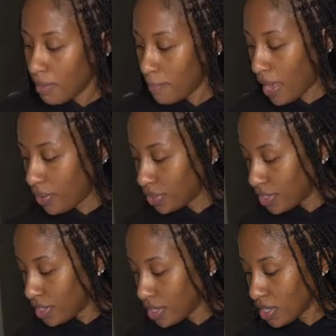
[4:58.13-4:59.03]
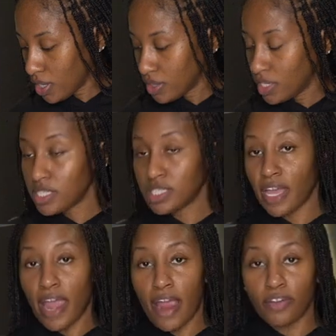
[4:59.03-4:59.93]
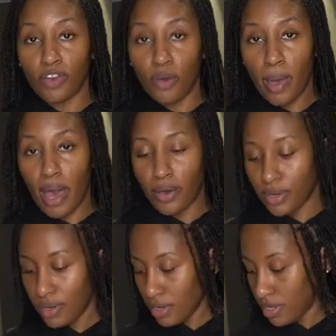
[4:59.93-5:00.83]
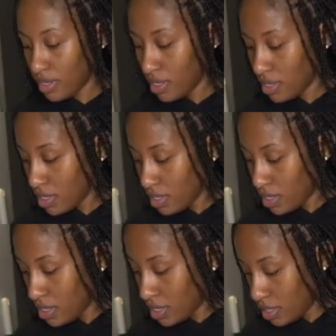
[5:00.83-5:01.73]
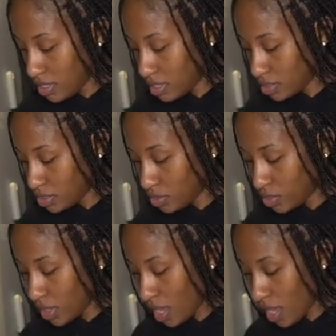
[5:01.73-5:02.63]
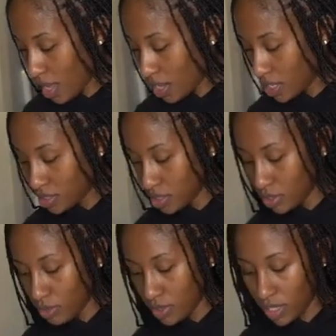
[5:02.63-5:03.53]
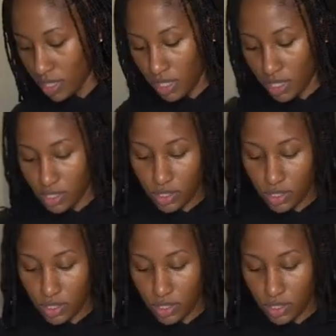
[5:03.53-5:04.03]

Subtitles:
powder This is the Ariel powder. Let's do that. Let's do it. Let's